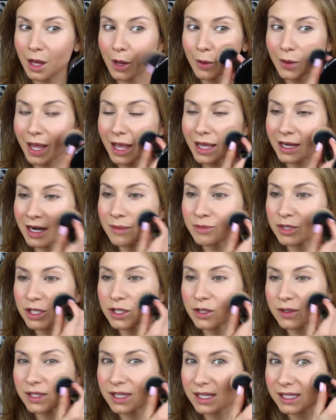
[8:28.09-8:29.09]
Okay, and I'm
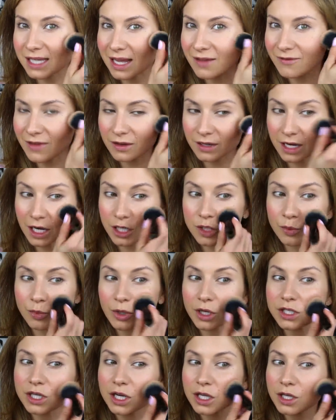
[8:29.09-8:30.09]
just using the same foundation
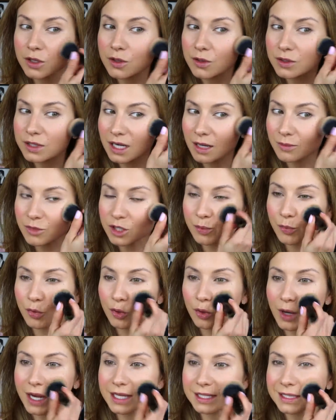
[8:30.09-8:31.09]
brush I used, and I'm just
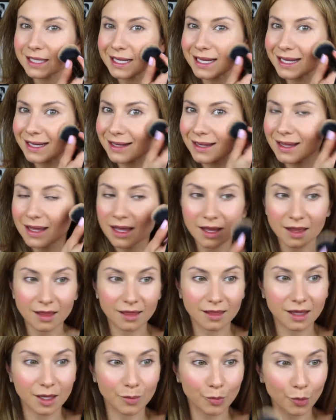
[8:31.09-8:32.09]
pressing
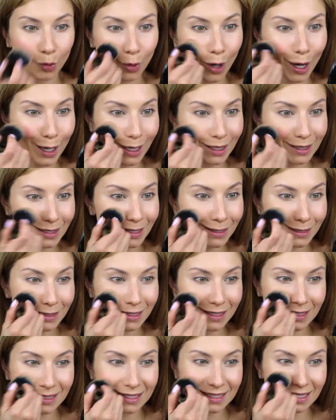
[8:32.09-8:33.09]
the product
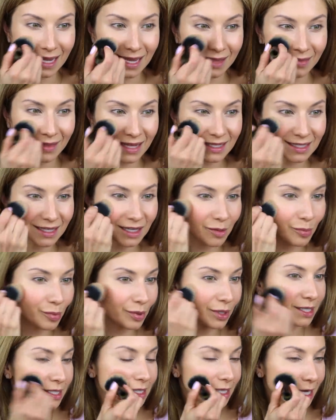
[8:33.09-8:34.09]
into the skin. That's gonna
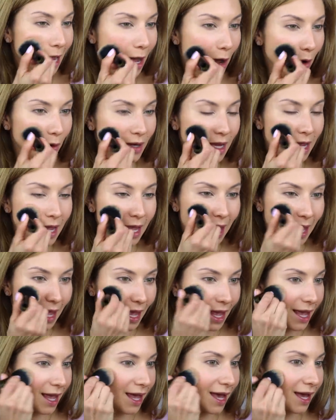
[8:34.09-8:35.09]
blend it out.
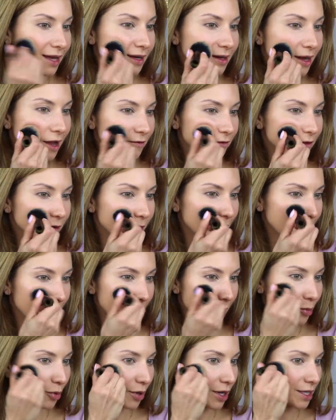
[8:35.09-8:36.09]
And I feel like
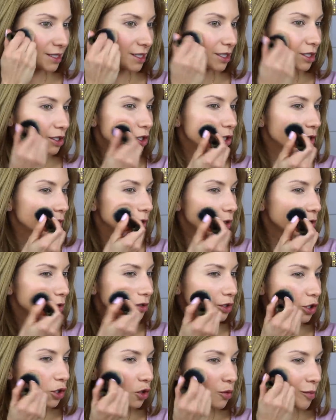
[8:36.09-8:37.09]
I pressed it a little
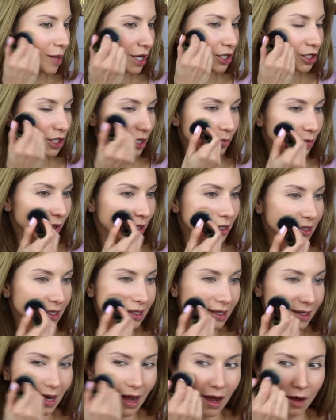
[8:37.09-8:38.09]
too much and
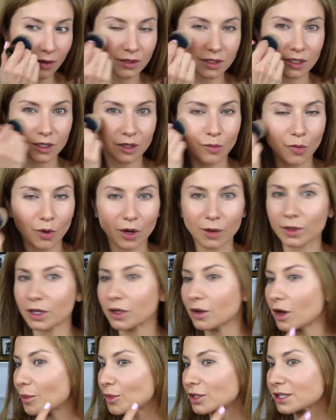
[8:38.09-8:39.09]
blended it out to the point where
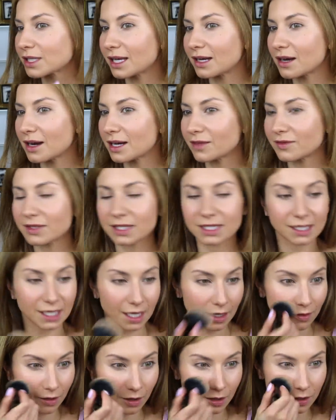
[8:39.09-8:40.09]
you almost cannot even
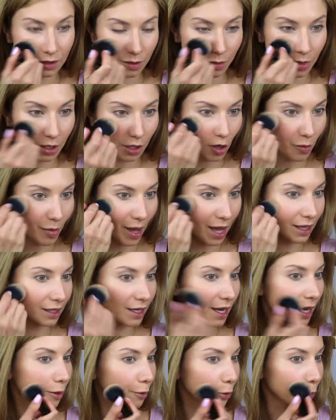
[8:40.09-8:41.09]
see it there. So I'm gonna go back and
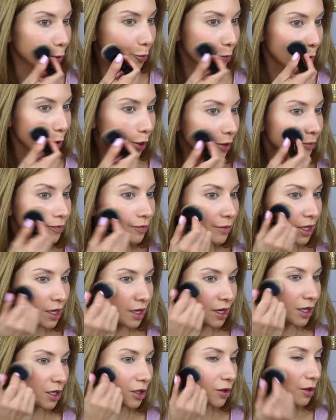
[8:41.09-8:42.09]
add a little more.
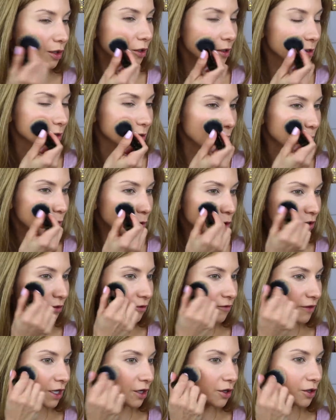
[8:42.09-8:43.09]
You can also use your
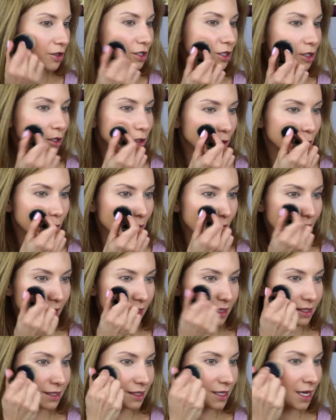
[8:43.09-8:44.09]
fingers to do
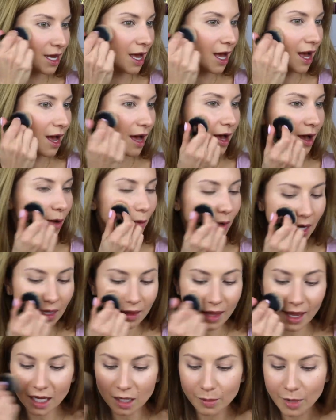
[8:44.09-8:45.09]
this. Uh, what I
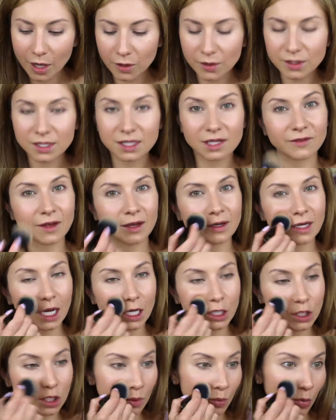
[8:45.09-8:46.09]
like about using the
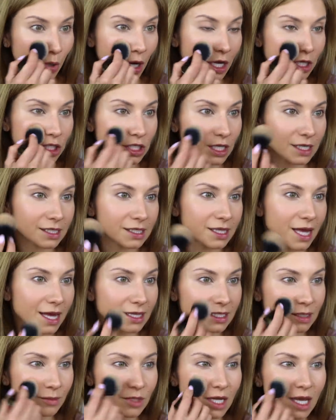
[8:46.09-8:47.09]
foundation brush is
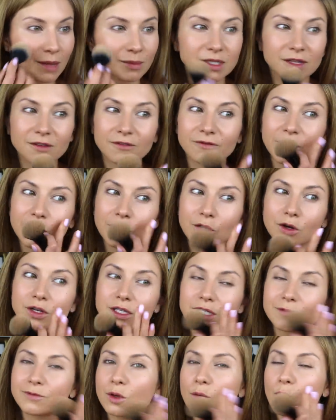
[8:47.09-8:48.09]
that sometimes the
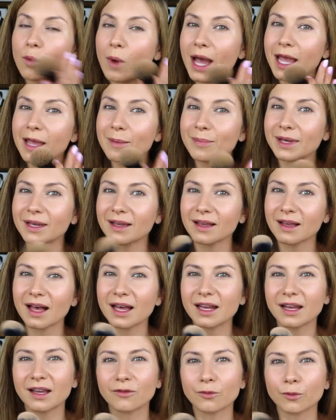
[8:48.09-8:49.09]
fingers, if you wipe, they can
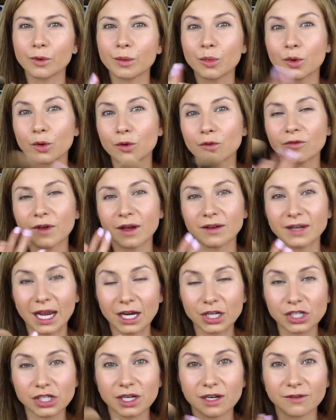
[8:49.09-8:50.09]
kind of remove
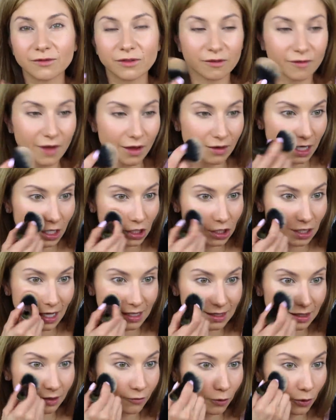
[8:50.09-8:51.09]
foundation if the foundation
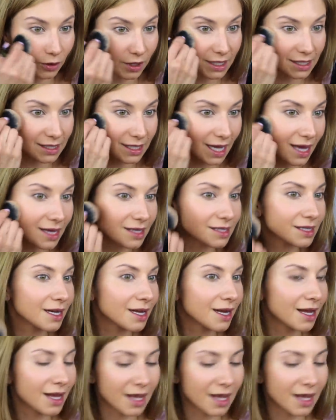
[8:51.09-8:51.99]
hasn't fully set.